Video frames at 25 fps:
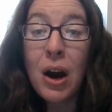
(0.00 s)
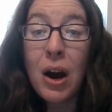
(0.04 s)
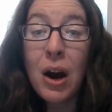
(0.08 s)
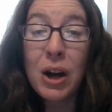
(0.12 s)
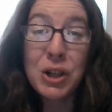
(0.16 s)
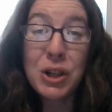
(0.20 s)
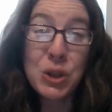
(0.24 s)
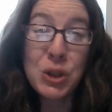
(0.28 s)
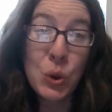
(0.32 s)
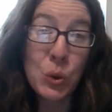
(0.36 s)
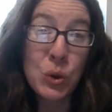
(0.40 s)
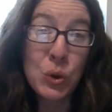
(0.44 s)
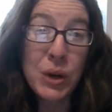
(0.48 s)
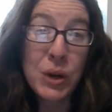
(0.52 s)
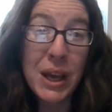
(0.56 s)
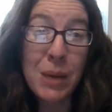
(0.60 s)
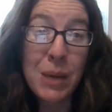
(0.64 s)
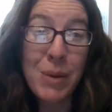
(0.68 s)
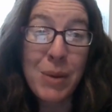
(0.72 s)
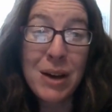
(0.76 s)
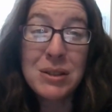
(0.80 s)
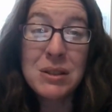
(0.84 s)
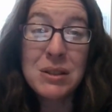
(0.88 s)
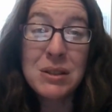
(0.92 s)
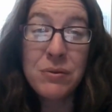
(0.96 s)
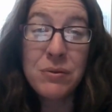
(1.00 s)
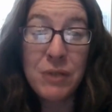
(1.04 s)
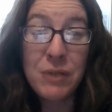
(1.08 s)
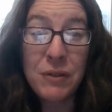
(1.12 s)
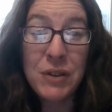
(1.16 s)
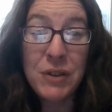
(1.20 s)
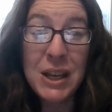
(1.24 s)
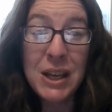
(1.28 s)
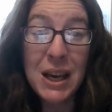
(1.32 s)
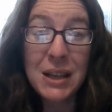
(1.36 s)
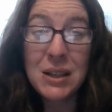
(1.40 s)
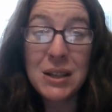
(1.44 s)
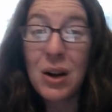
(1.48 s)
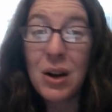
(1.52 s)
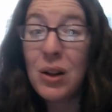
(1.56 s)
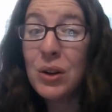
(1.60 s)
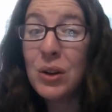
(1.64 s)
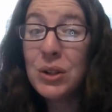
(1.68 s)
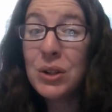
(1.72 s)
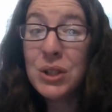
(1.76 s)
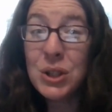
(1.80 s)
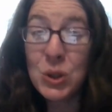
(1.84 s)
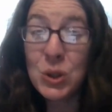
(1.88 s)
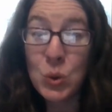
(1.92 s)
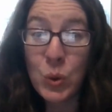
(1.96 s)
Our total came out to
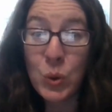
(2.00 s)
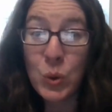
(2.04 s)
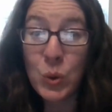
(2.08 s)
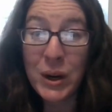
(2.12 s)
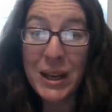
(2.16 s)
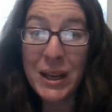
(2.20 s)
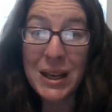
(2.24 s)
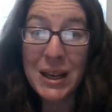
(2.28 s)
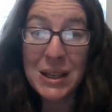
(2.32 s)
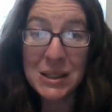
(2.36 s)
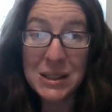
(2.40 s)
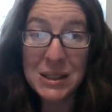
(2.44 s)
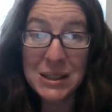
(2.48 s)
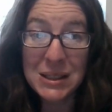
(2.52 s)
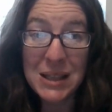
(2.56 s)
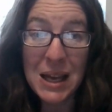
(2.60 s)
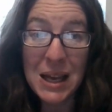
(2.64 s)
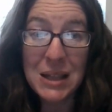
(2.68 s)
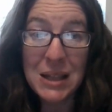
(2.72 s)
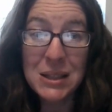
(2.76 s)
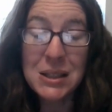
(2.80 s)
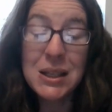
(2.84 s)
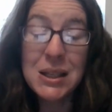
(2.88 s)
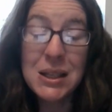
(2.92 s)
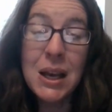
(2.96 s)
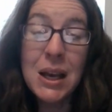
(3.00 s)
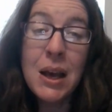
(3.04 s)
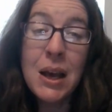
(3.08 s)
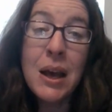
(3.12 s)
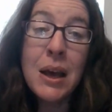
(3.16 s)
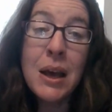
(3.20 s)
$58.20.